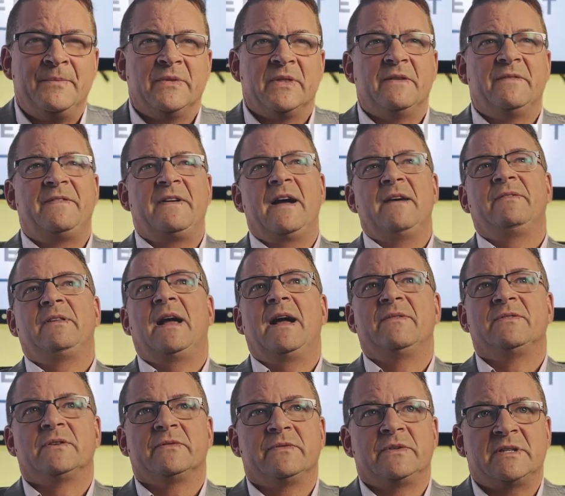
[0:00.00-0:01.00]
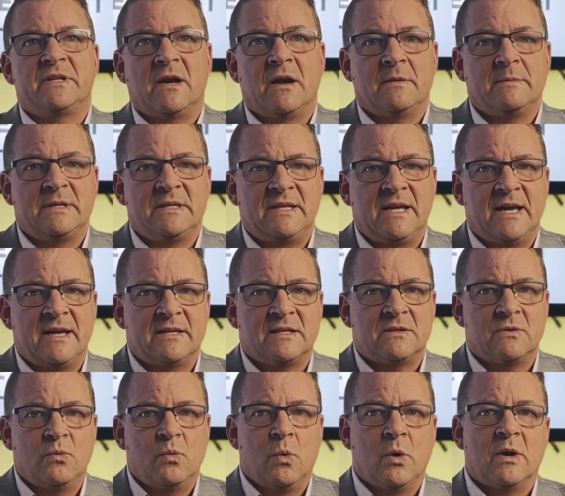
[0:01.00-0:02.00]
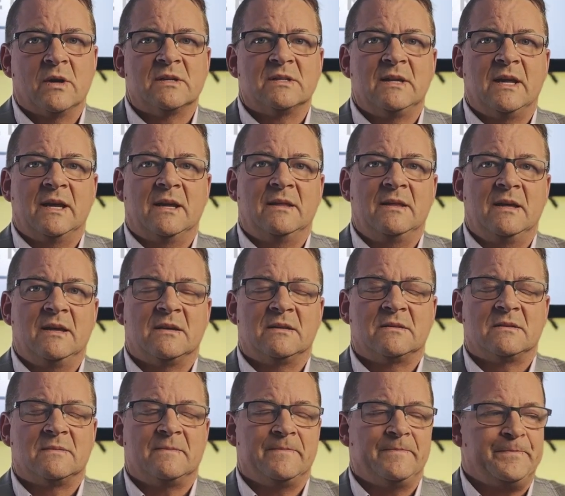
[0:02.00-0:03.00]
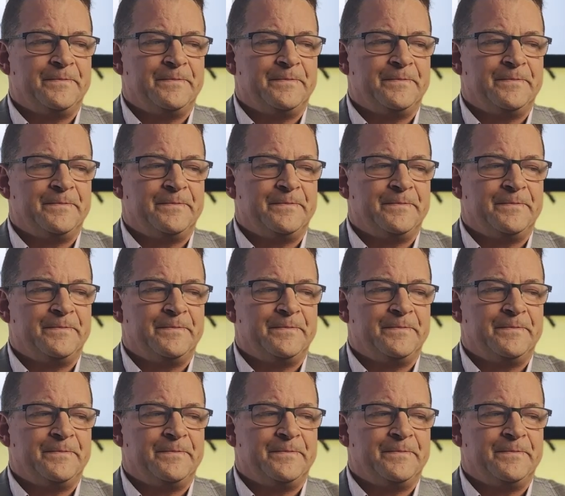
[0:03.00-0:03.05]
The 5 lives of retirement test works like this.